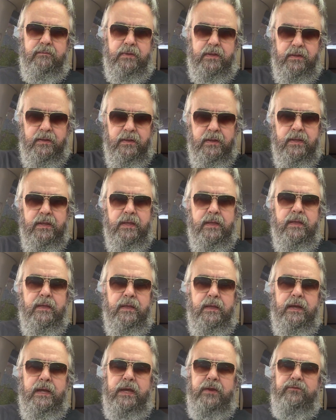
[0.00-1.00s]

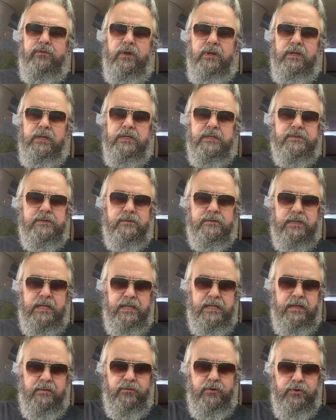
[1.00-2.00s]
a hydraulic listers like
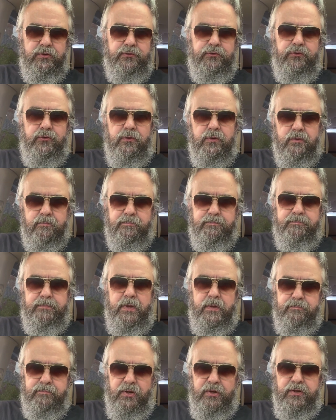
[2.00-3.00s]
you have on the trunk
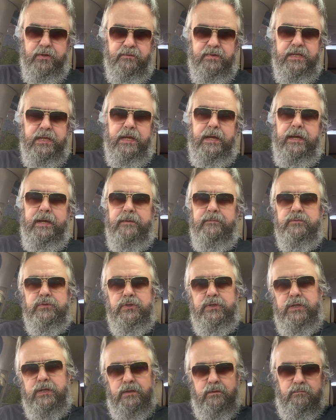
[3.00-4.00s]
a bonnet of your car so
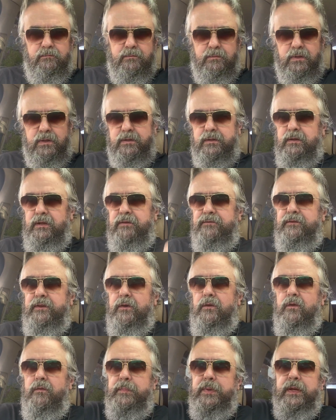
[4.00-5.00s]
you can lift it
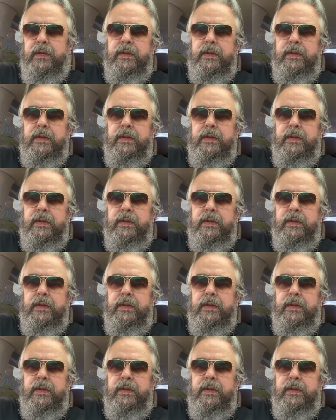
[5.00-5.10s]
up